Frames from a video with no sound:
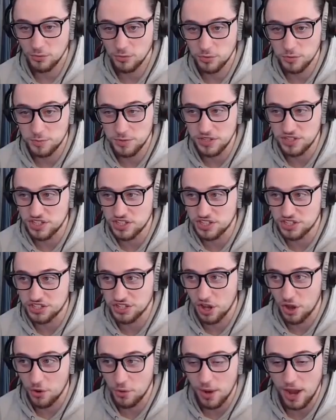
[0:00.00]
would be
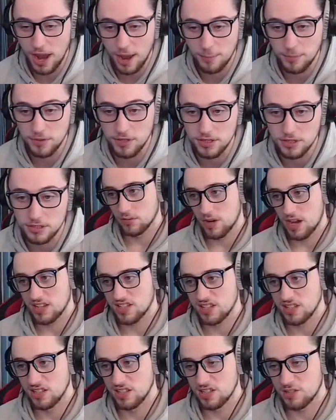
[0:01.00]
so happy.
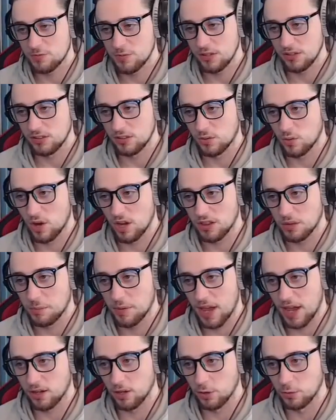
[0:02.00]
Hasn't this been quite the
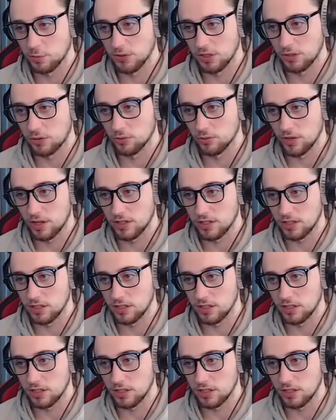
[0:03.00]
pack opening?